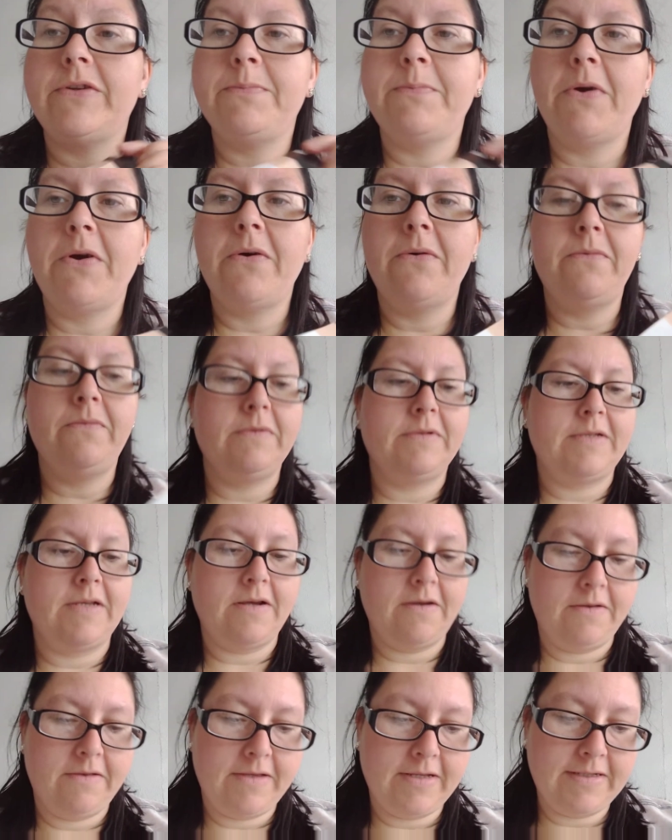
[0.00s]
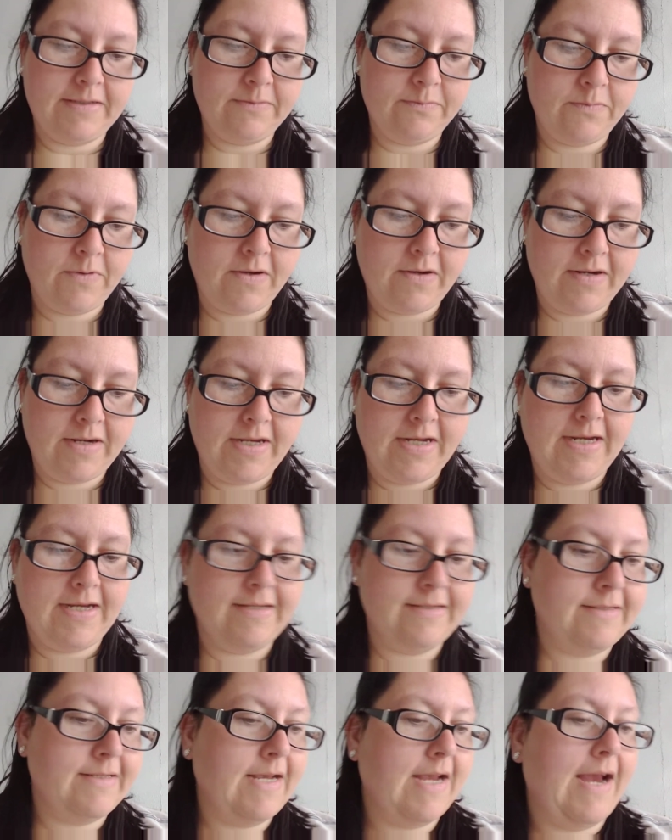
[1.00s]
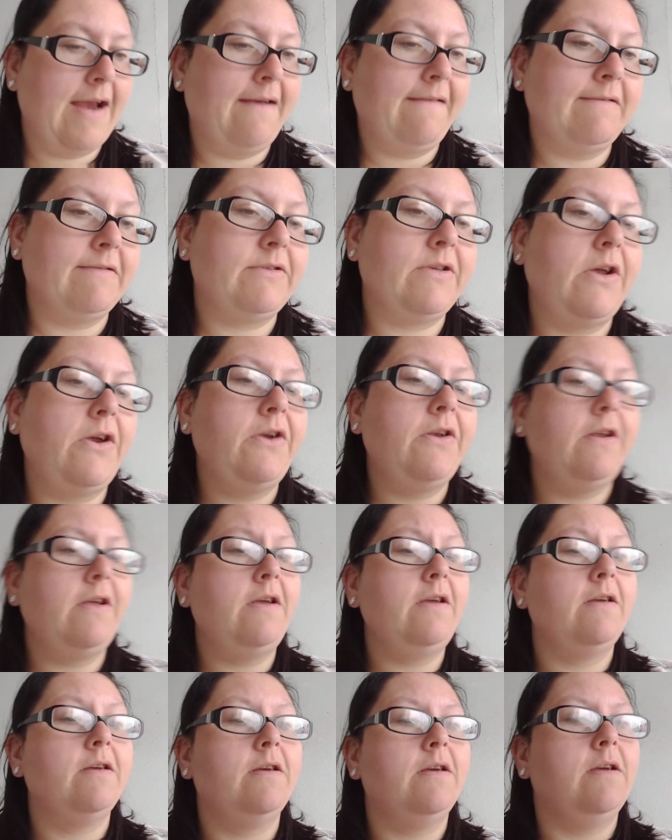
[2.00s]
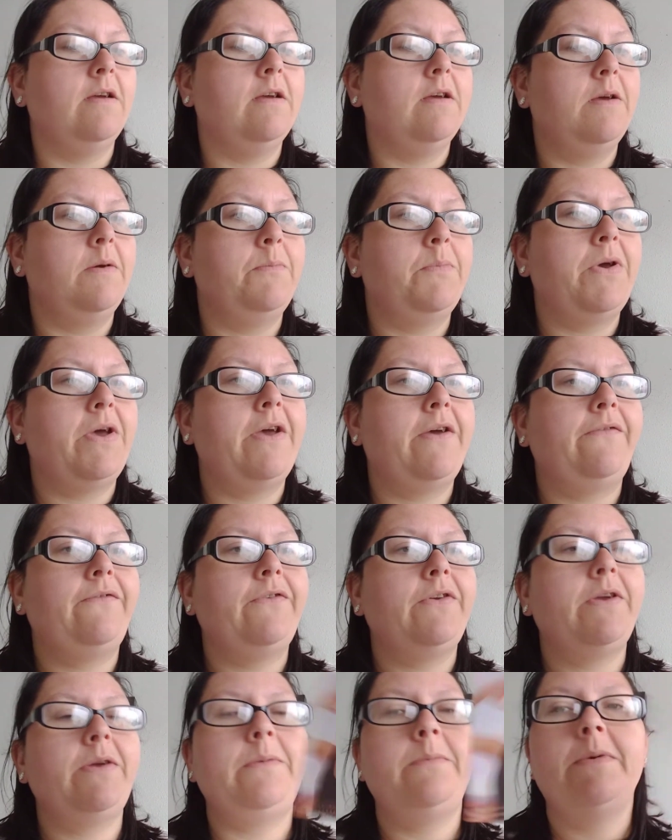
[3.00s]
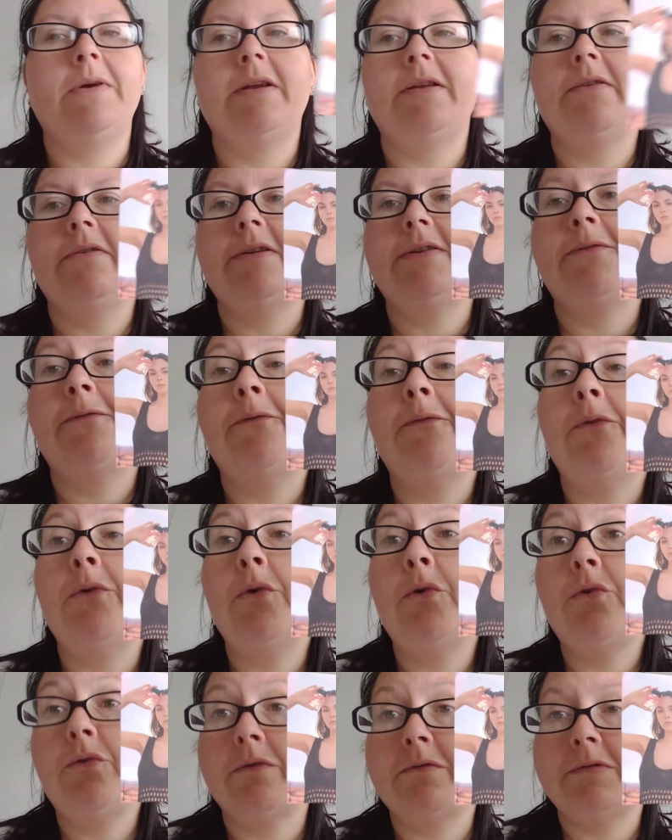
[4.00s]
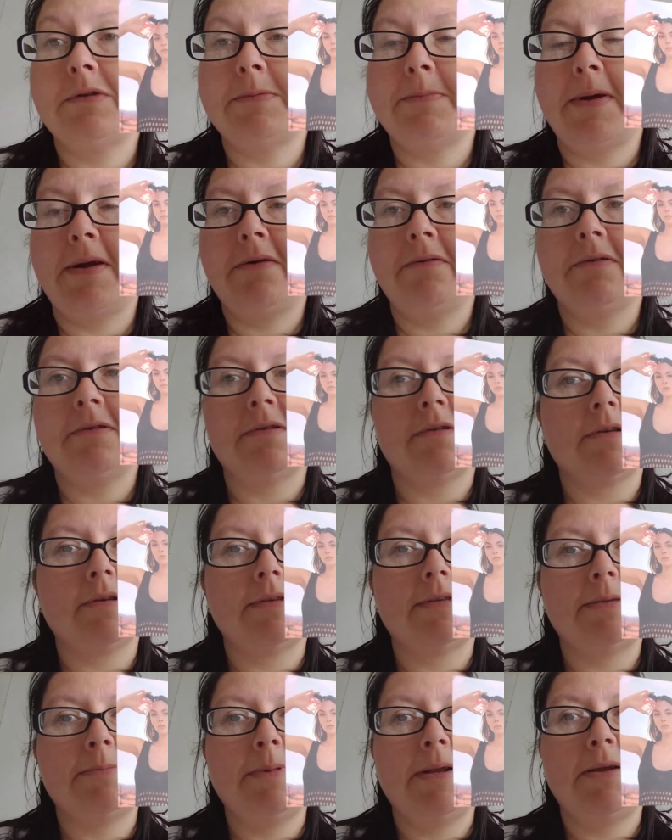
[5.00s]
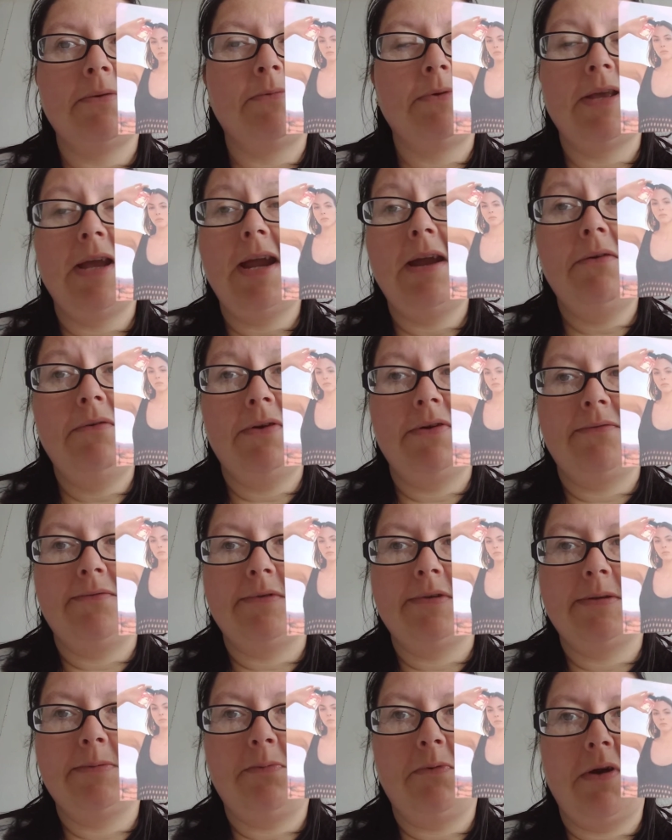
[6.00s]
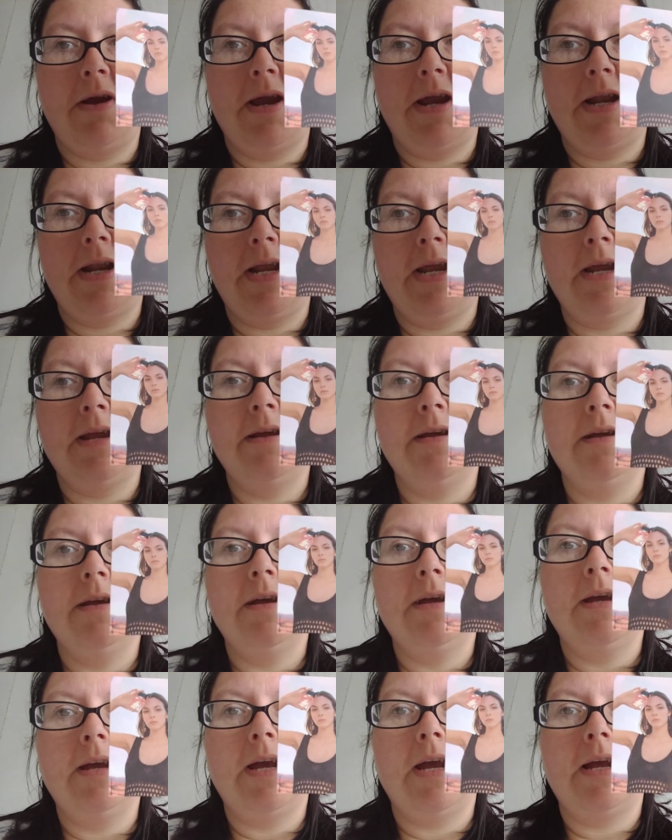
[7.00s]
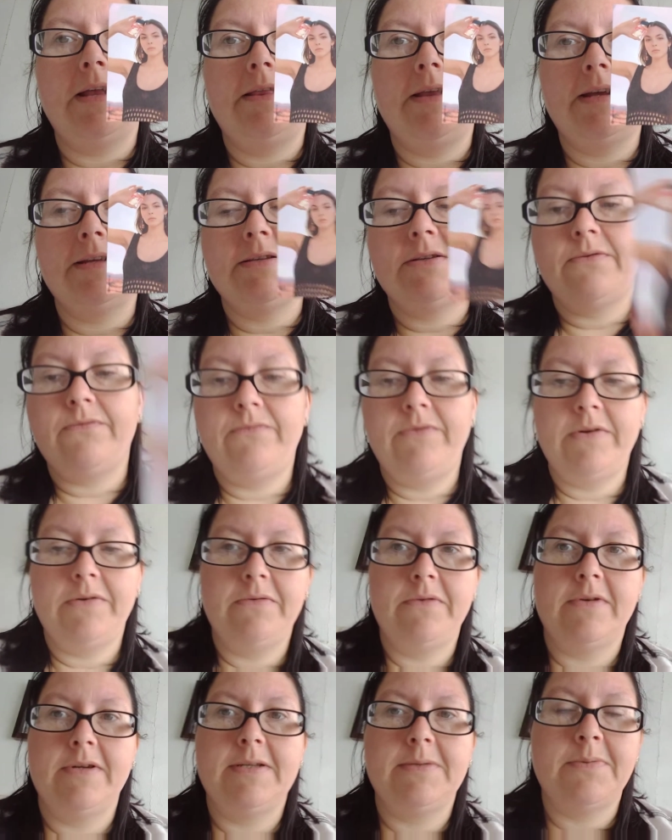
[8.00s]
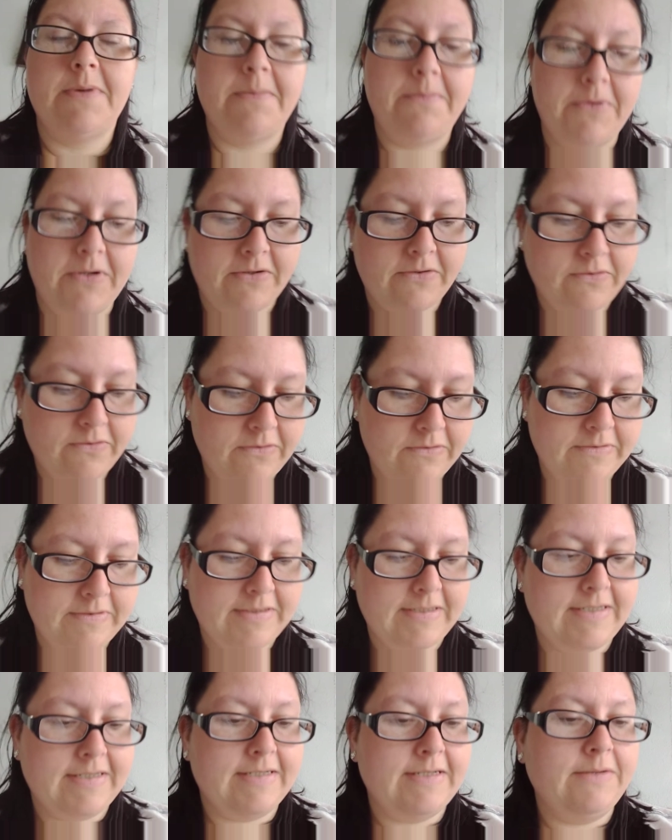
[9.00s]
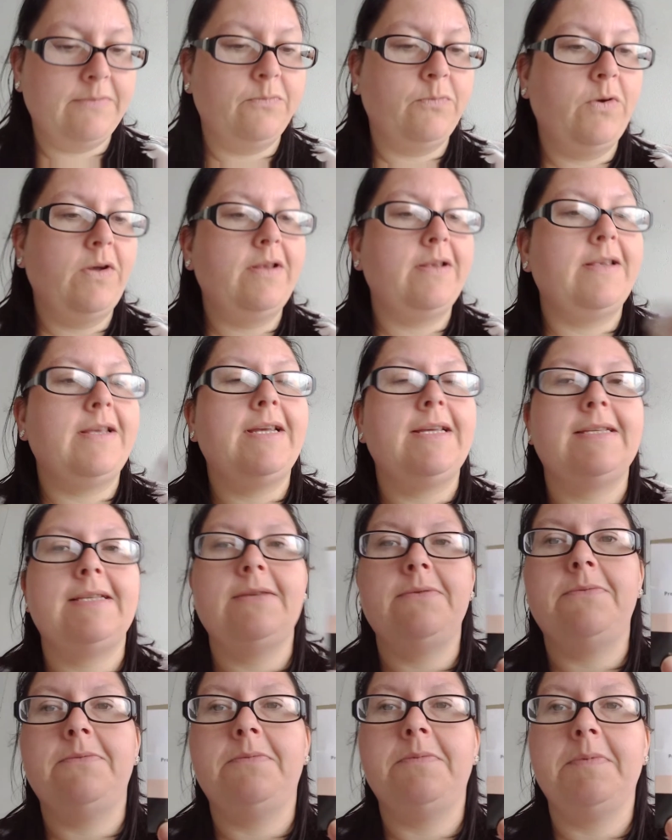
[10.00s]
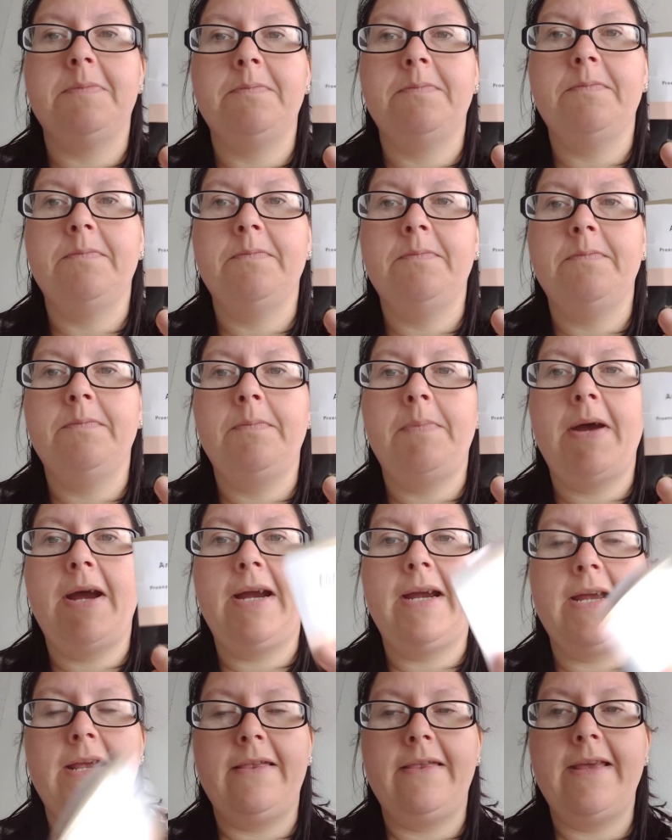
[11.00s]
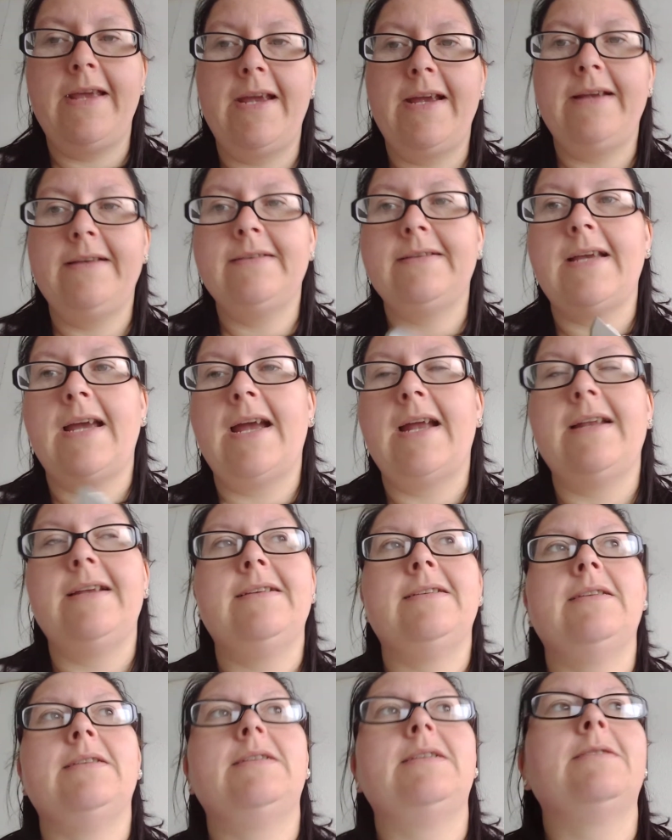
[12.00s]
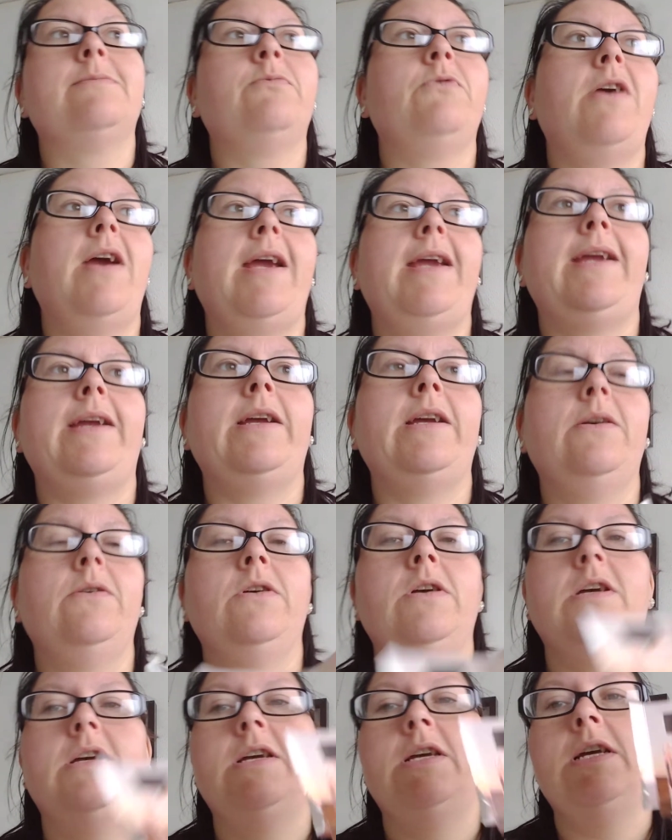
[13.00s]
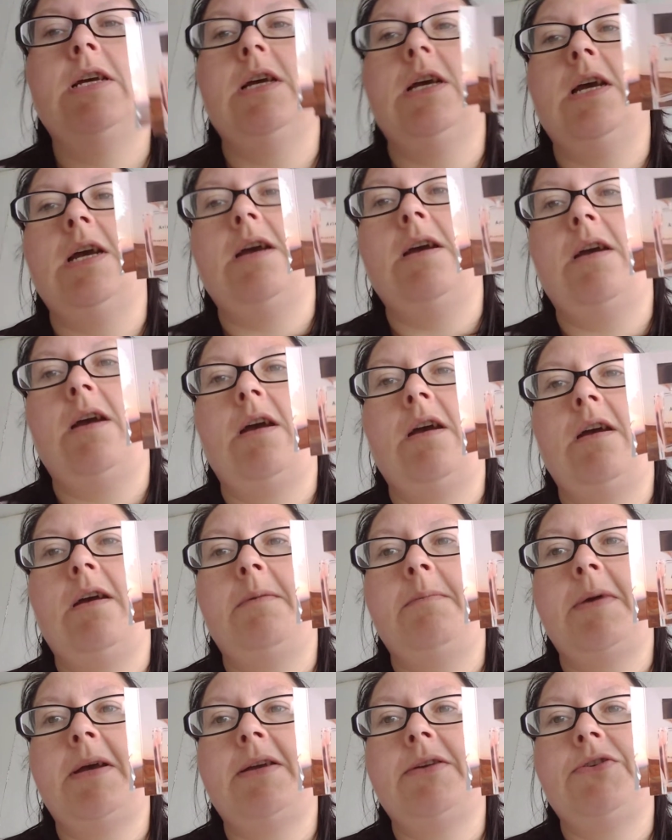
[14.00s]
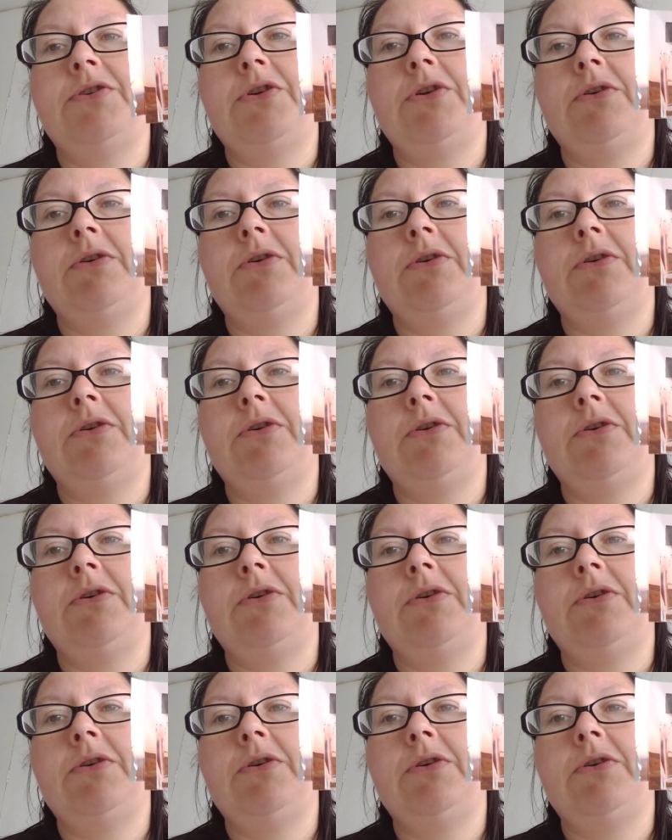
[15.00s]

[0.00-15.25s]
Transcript: bowl. So this one is Arizona perfume, a nice floral smell, because I can smell it without even spraying it. And that's a real nice one, because it's in one of these little packet things, and it's a spray. As you